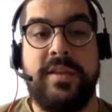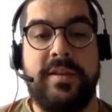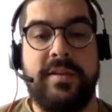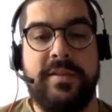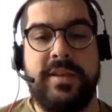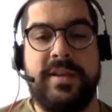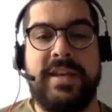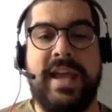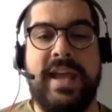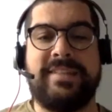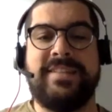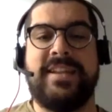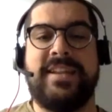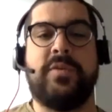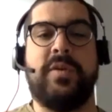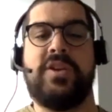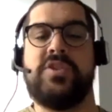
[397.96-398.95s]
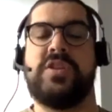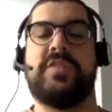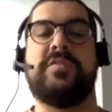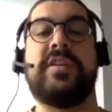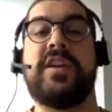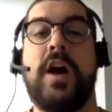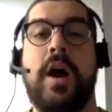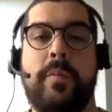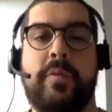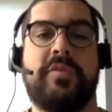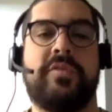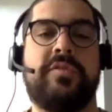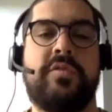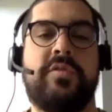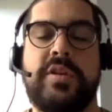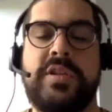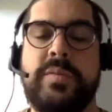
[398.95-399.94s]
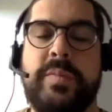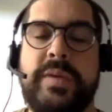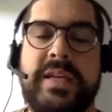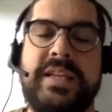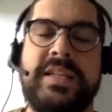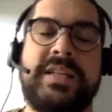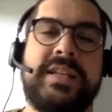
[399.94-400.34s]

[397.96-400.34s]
next iteration of e-commerce is going to be.